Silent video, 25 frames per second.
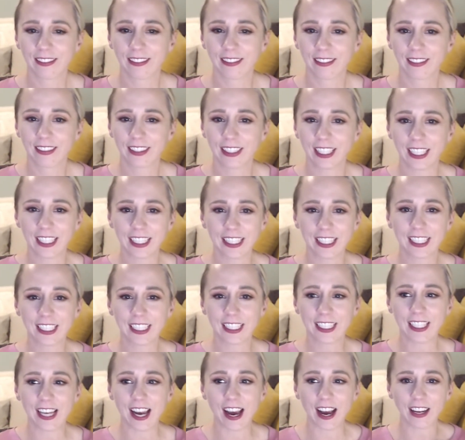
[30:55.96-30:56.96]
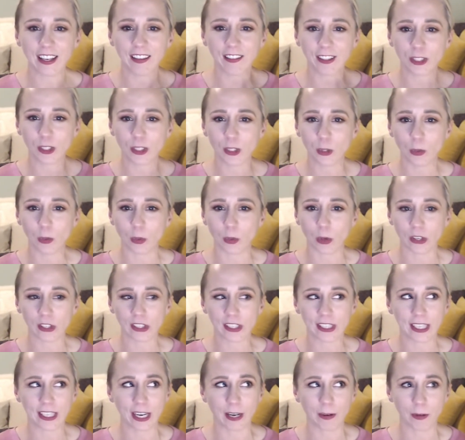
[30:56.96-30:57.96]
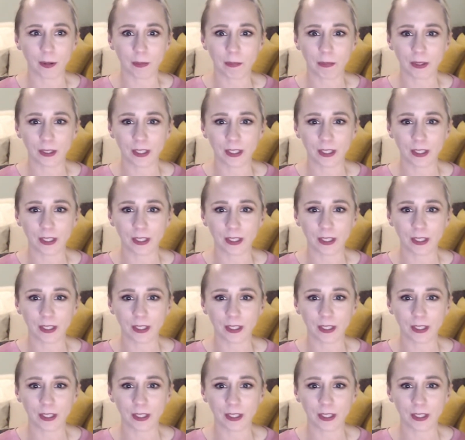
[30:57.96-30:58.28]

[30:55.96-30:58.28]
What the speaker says: That's not even two words that I would put